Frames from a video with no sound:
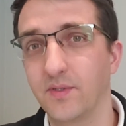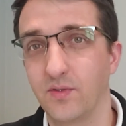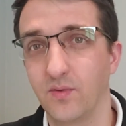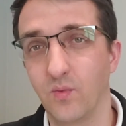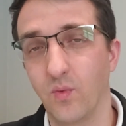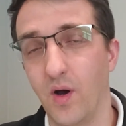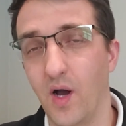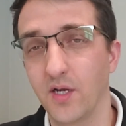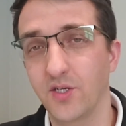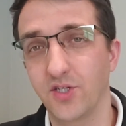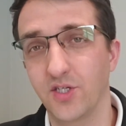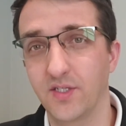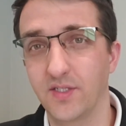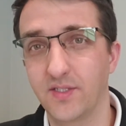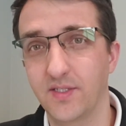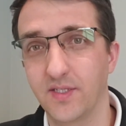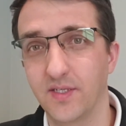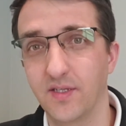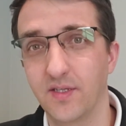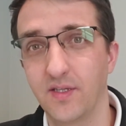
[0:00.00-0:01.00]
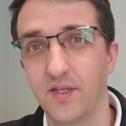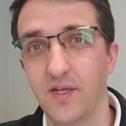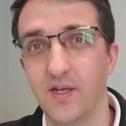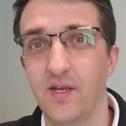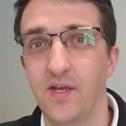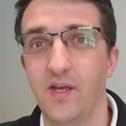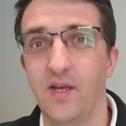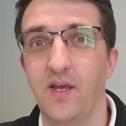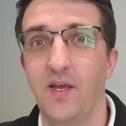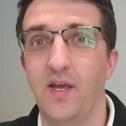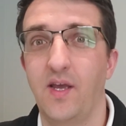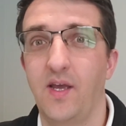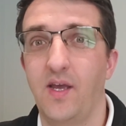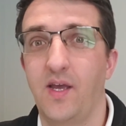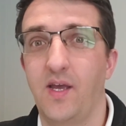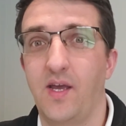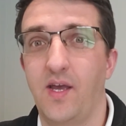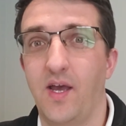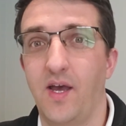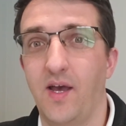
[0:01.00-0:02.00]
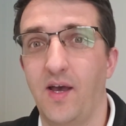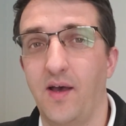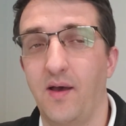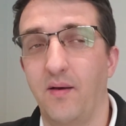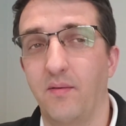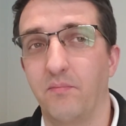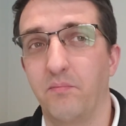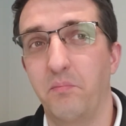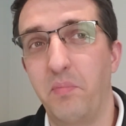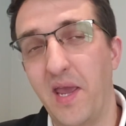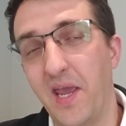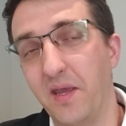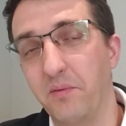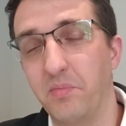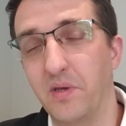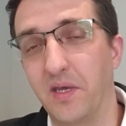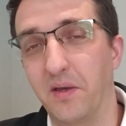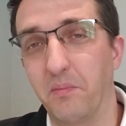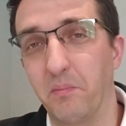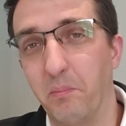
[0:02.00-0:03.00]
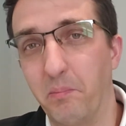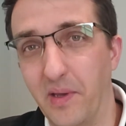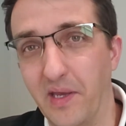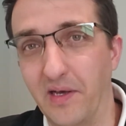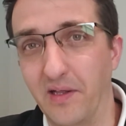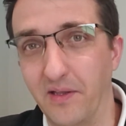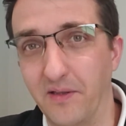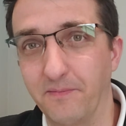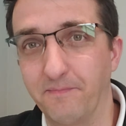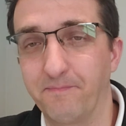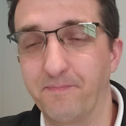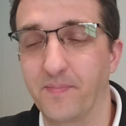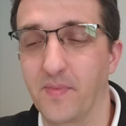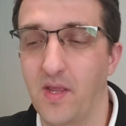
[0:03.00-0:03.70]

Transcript: to Washington Baby Bill.